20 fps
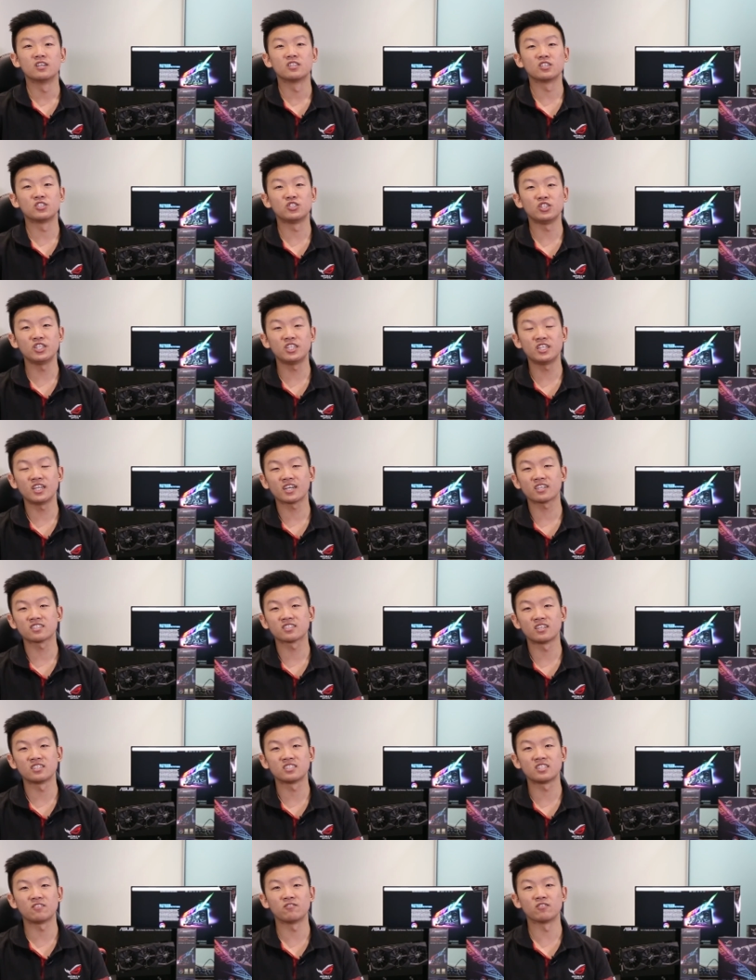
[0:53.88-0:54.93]
The GTX
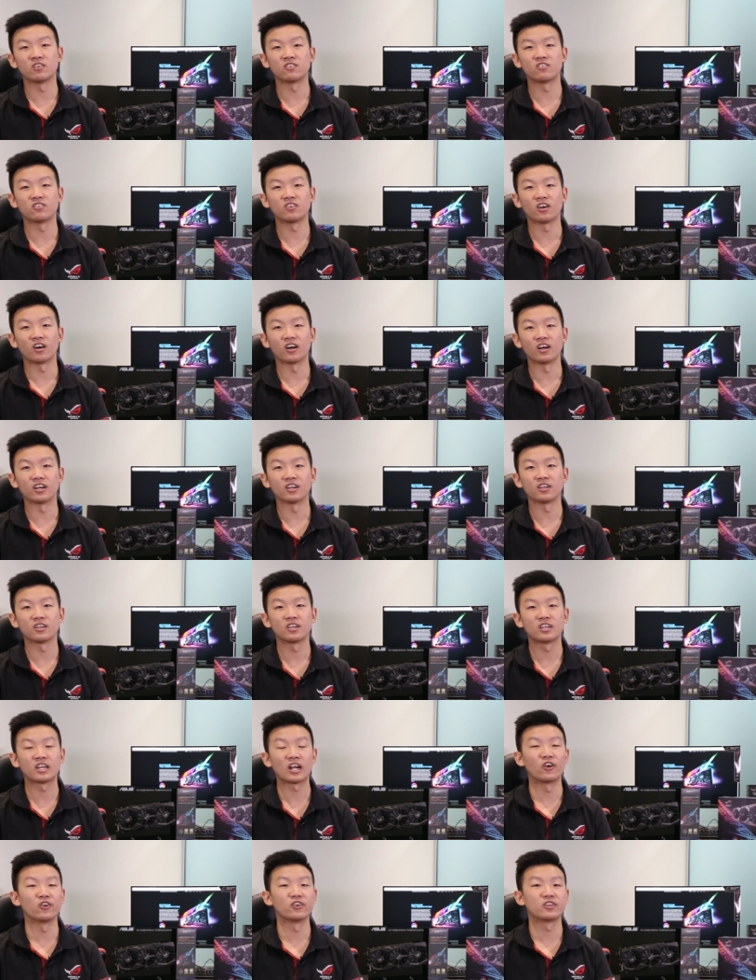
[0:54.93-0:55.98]
1070 Ti
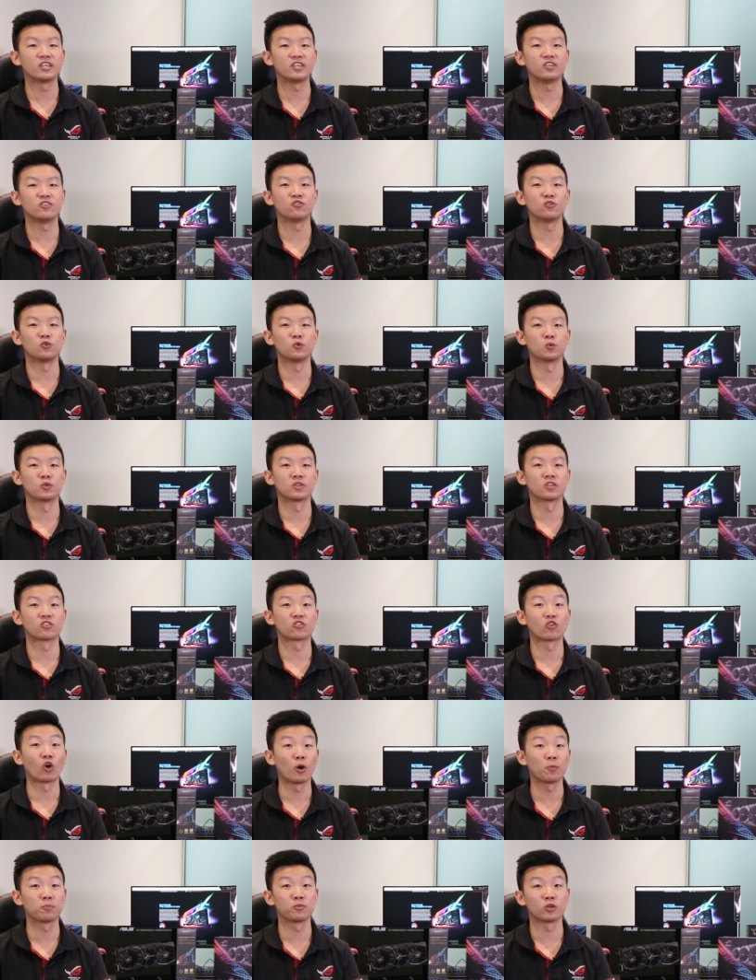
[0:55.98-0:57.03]
guarantees you with the
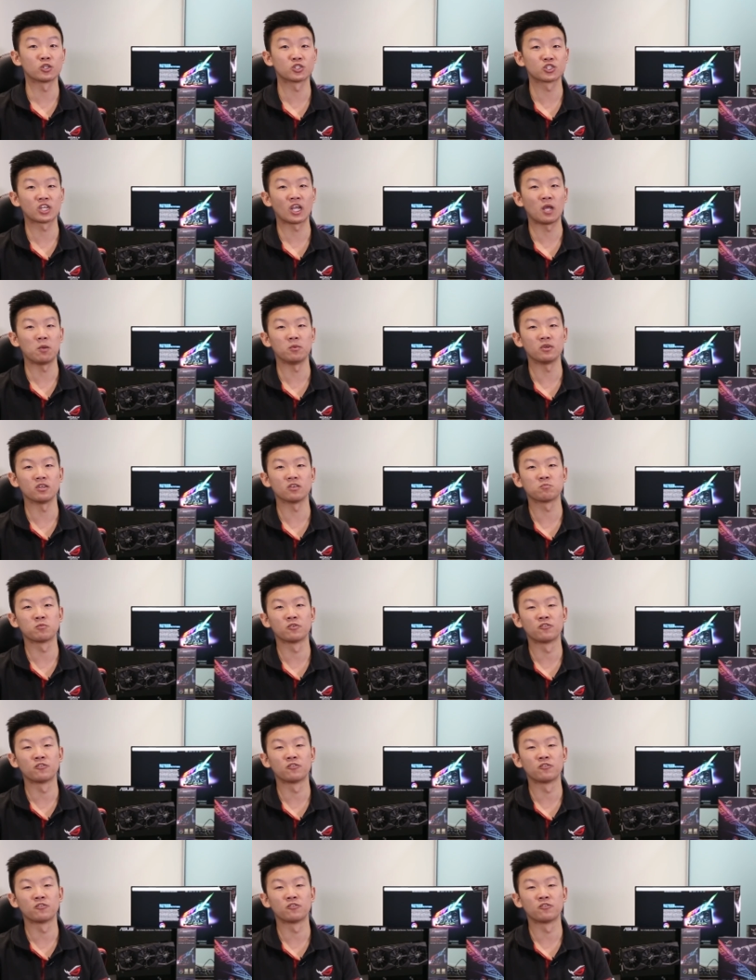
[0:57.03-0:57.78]
top-notch gaming